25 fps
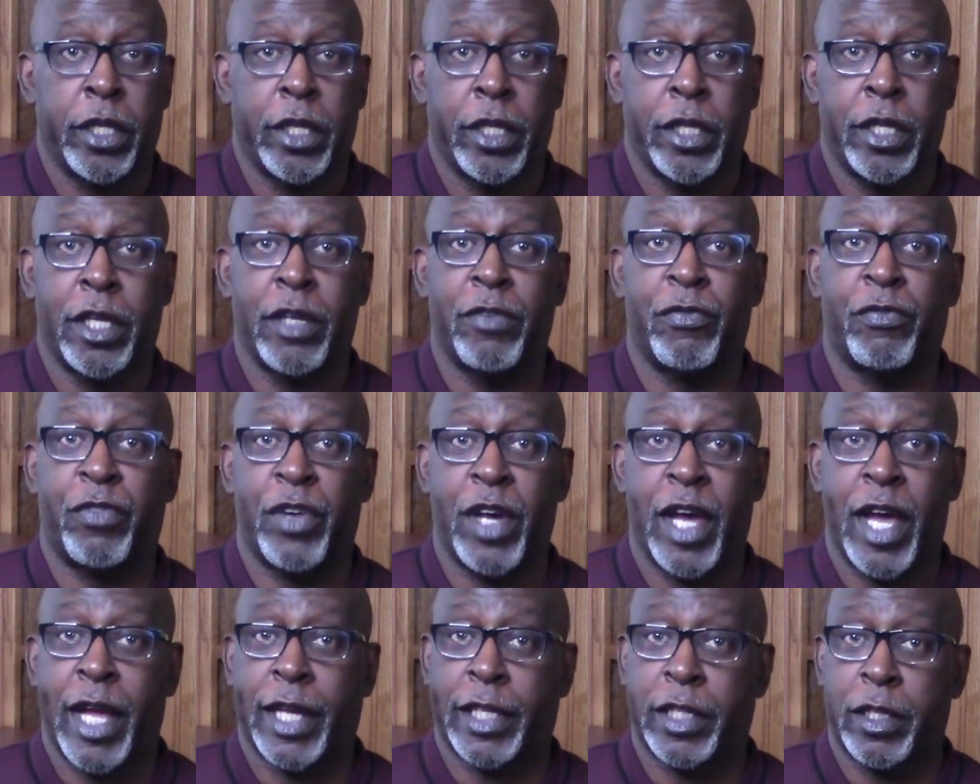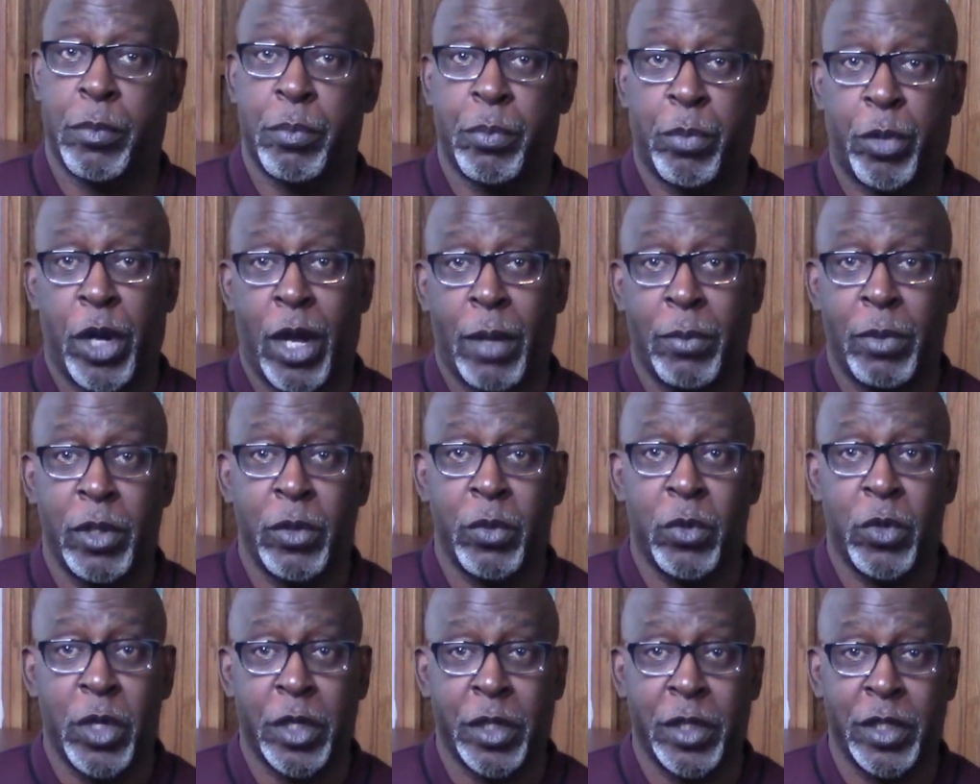In fact, I'm probably
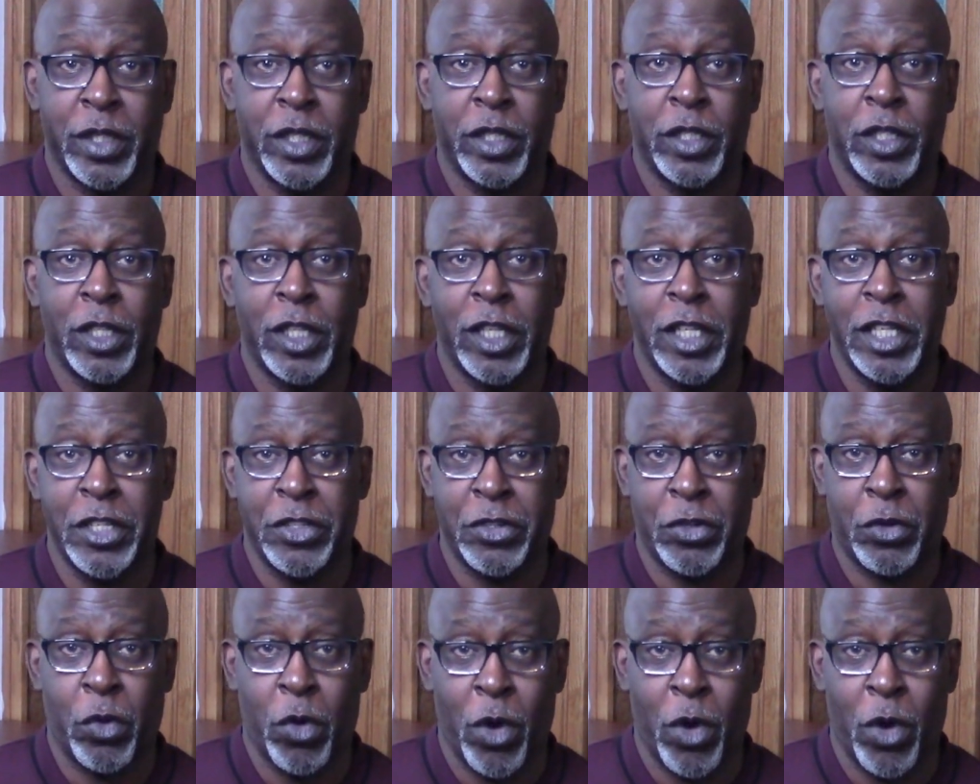one of the least